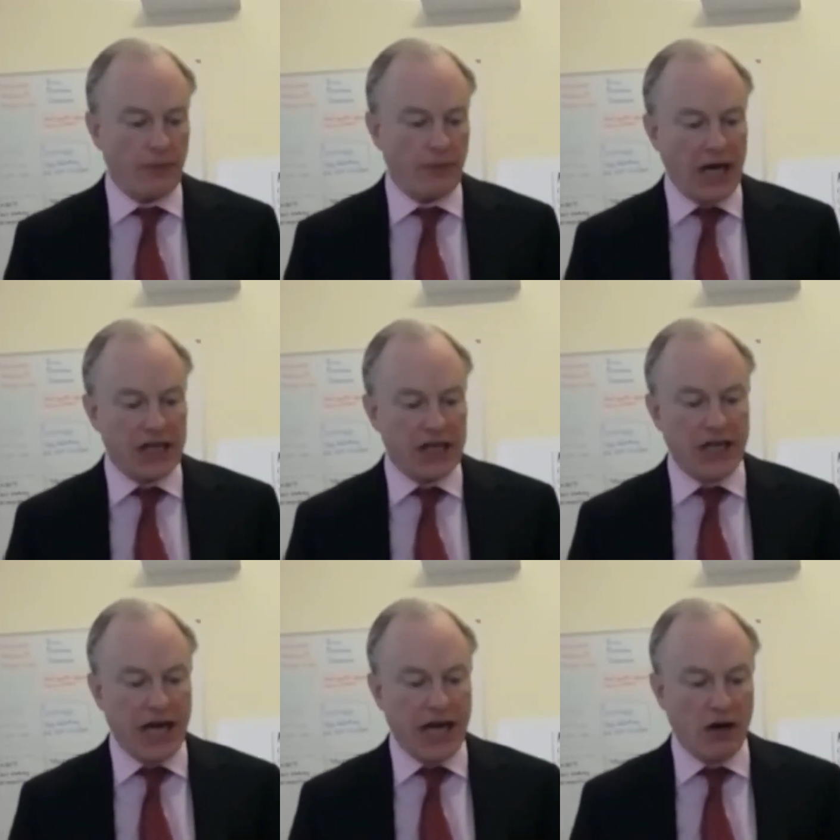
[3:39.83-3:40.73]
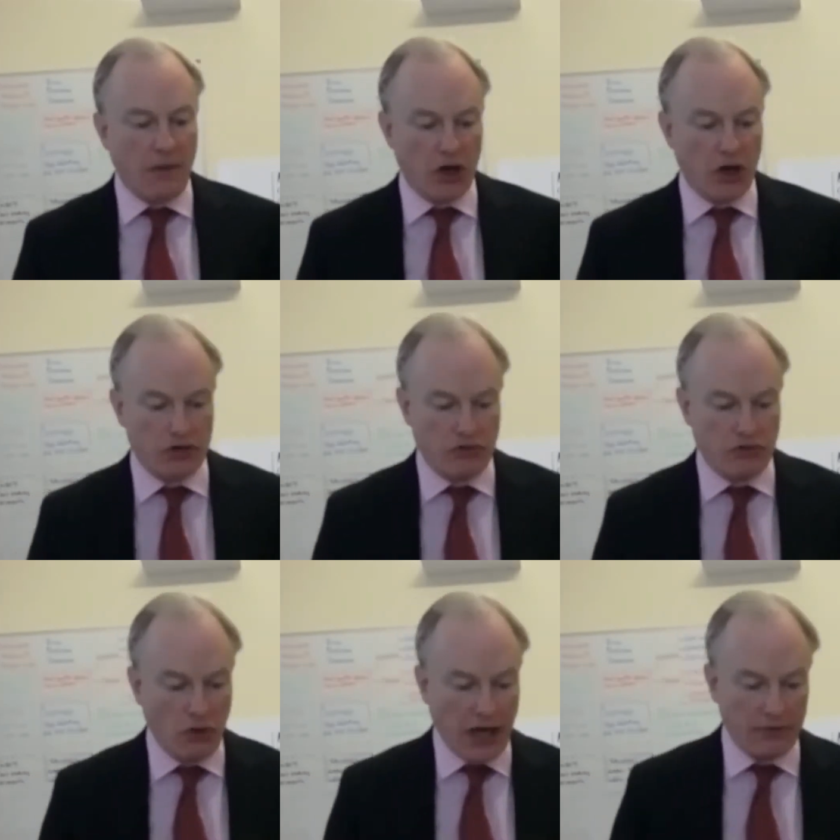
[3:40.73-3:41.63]
But as we now approach the
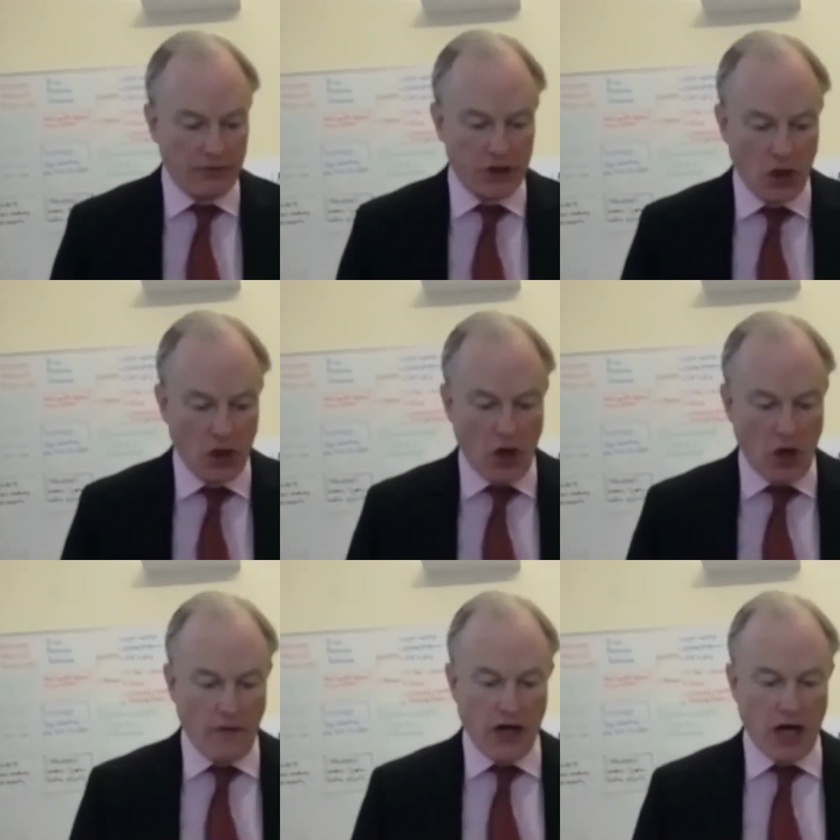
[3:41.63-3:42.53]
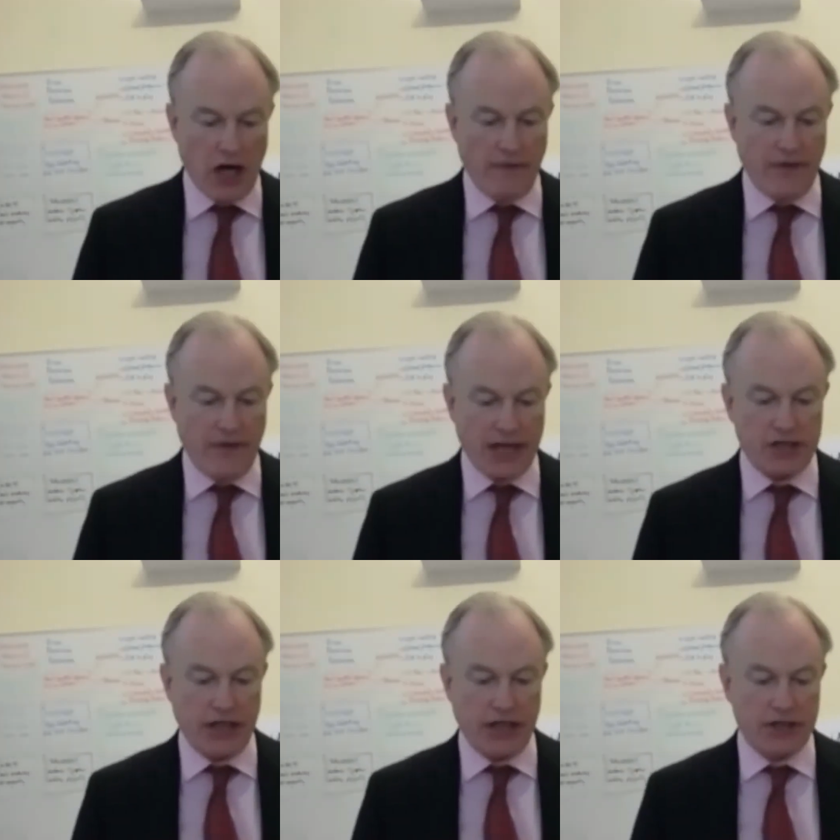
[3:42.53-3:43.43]
rollout of uh,
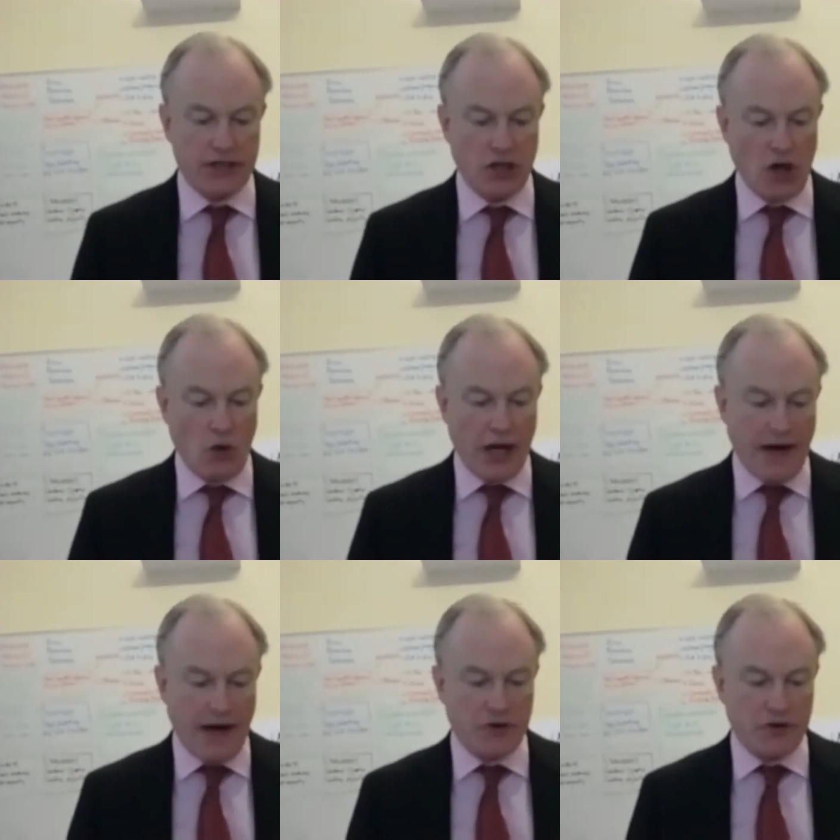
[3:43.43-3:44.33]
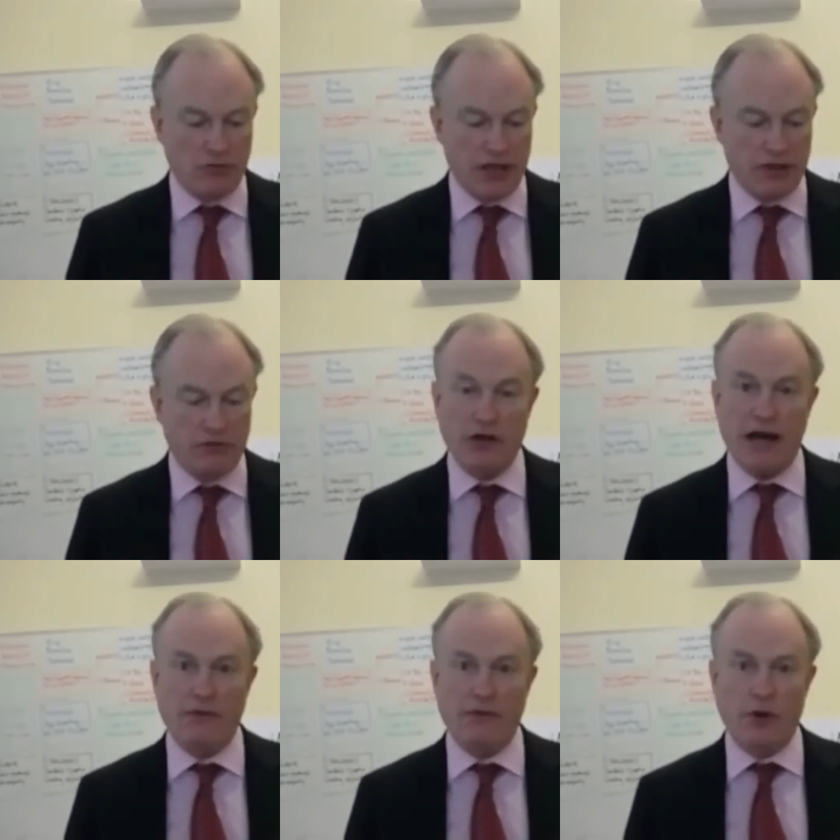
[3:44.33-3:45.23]
vaccines, we have to re-
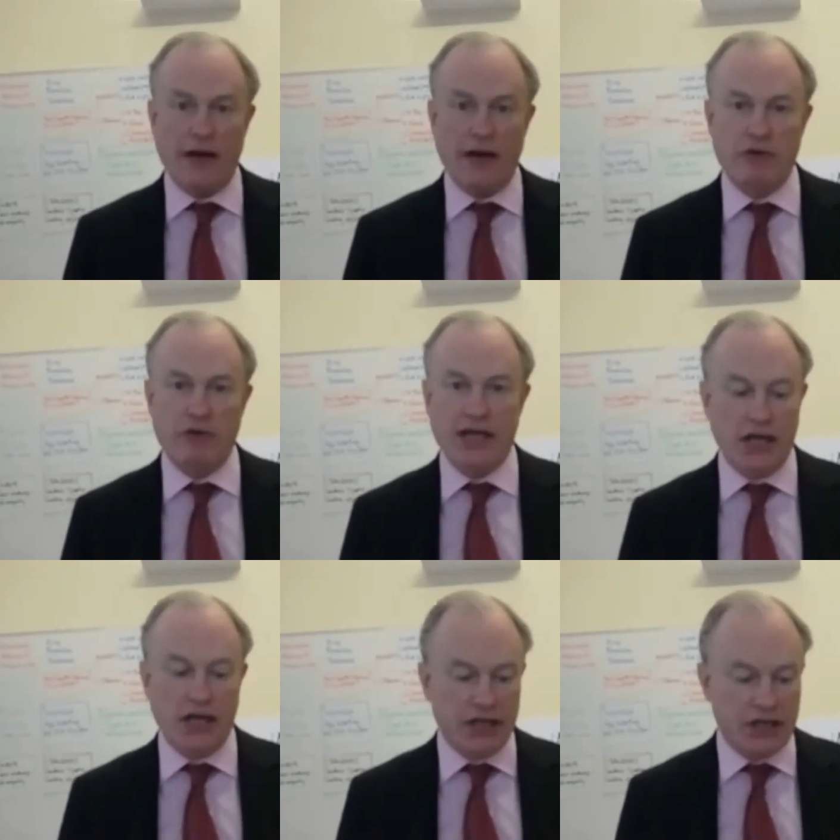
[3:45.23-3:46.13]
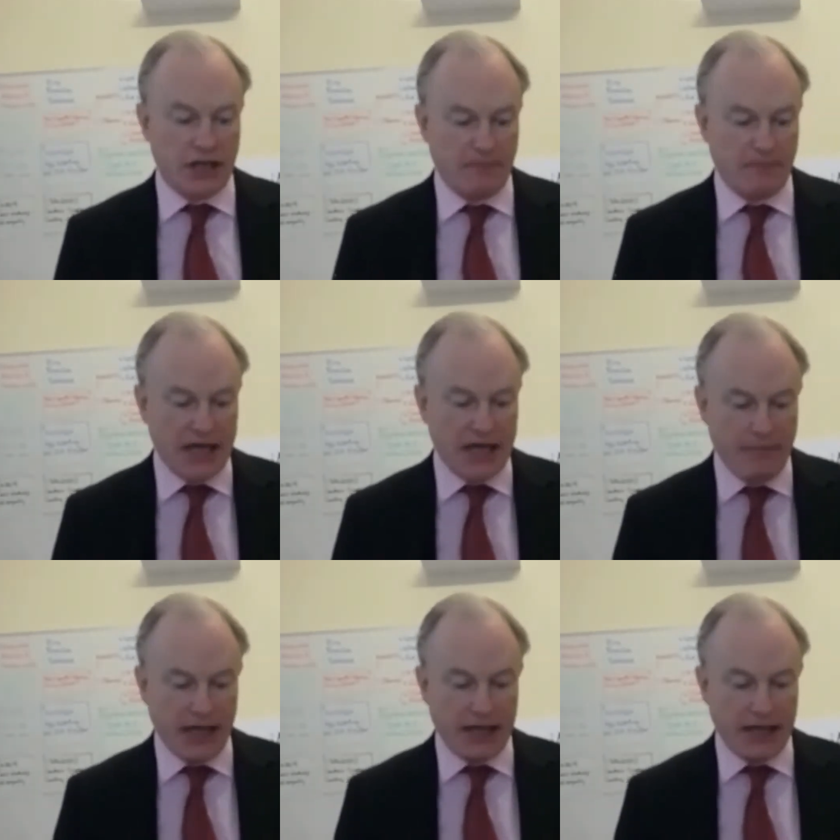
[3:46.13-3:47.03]
we have to recognise that the
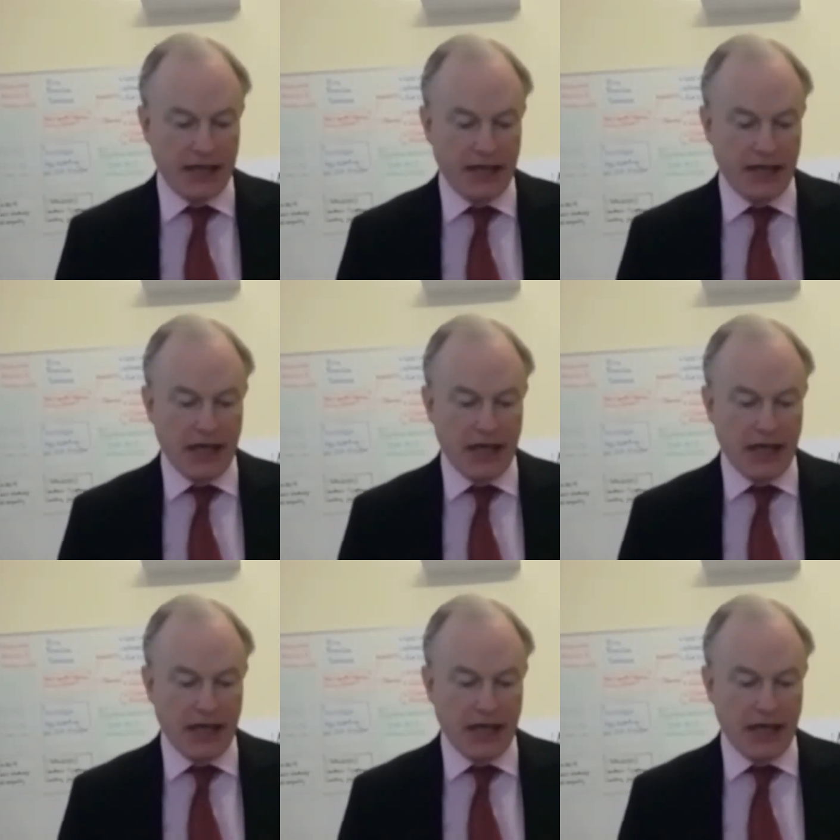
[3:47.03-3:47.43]
pandemic